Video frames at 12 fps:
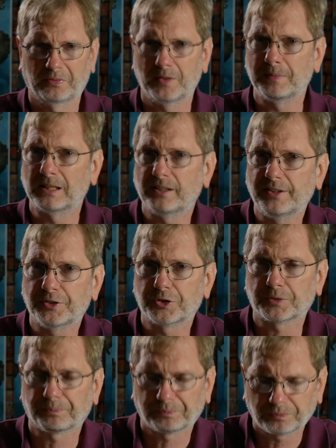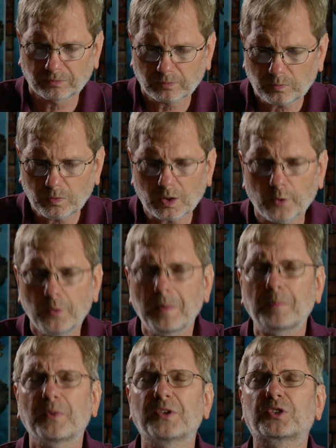the Middle East.
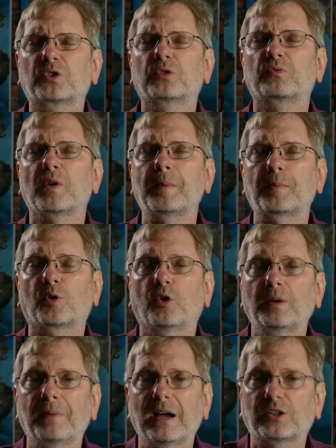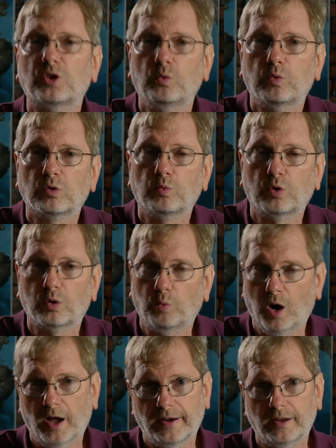Remember going back to World
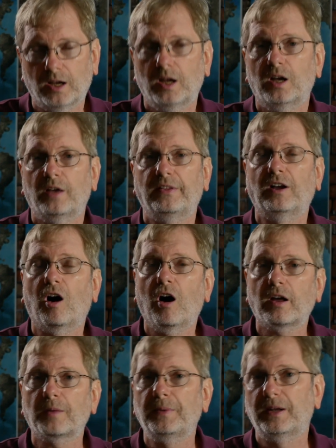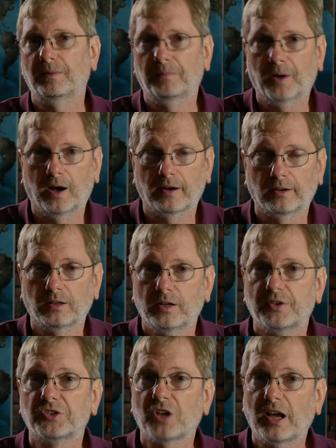War I, the Ottoman Empire
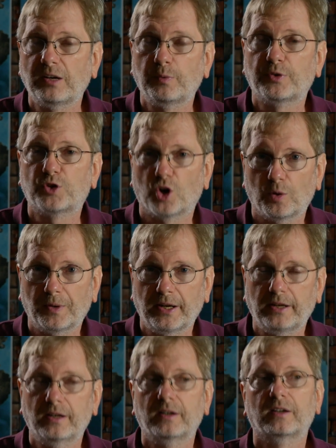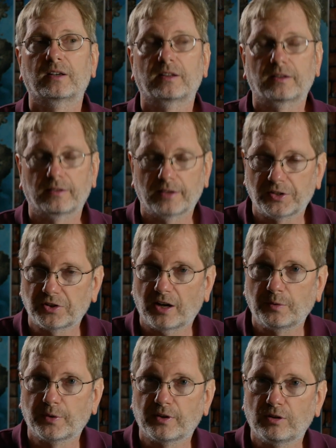sided with Germany. They
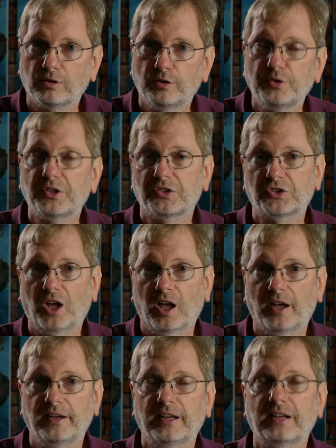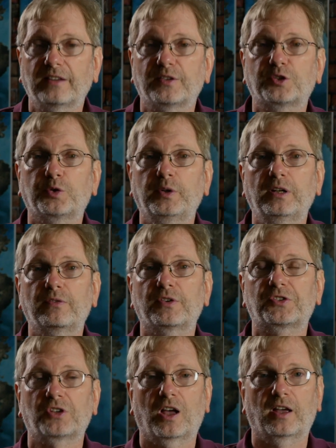sided with a losing side, and at the Treaty of
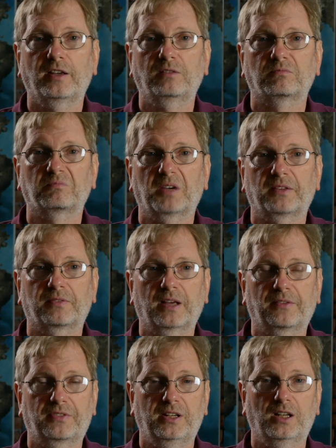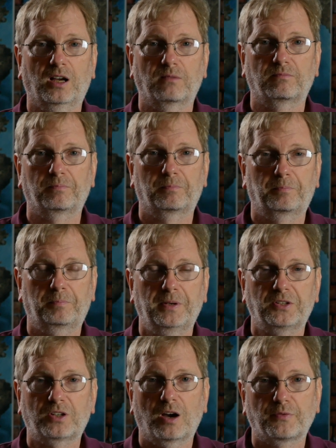Versailles, at the
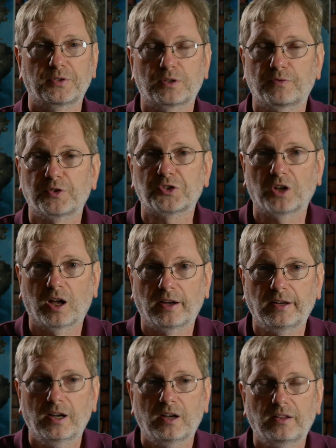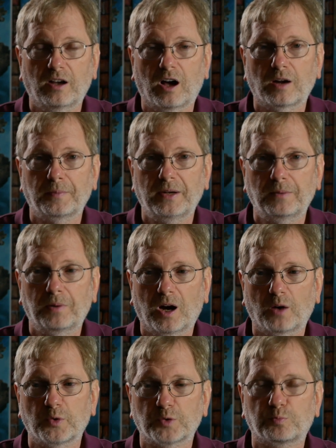Peace Conference of Versailles, the Ottoman
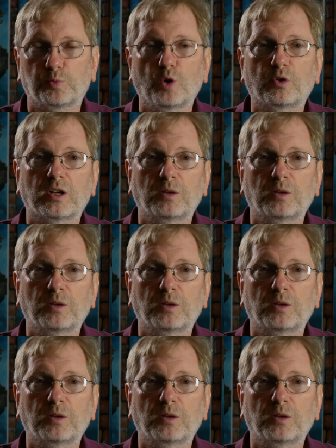Empire was broken